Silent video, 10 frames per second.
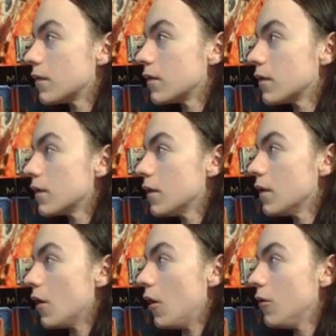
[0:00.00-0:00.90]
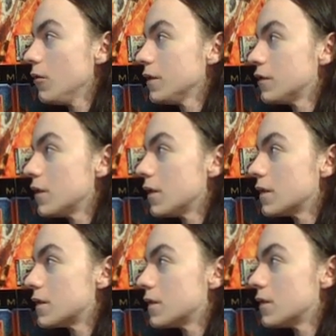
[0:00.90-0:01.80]
Holy shit, this is
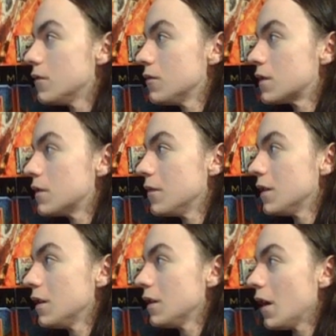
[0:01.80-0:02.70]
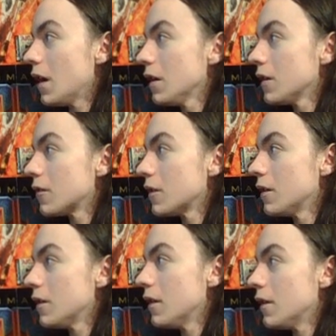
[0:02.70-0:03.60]
news to me. Yeah, I agree. They
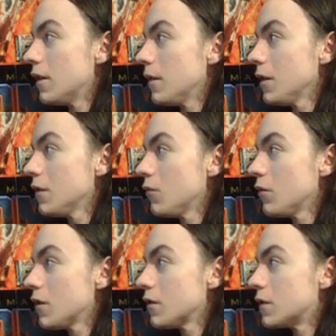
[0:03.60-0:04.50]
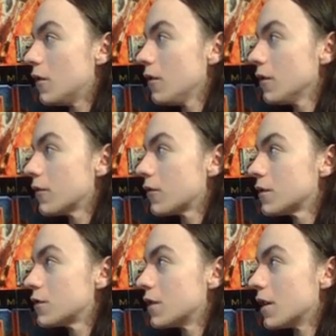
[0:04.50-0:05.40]
made a weird doll of Christian.
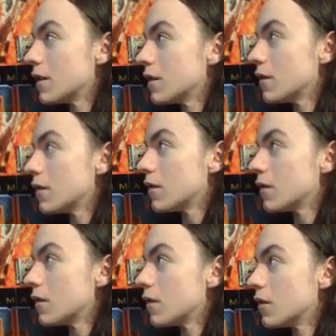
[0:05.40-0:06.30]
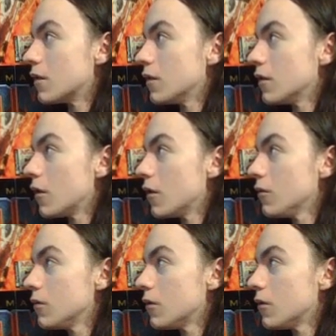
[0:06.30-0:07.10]
Oh lord.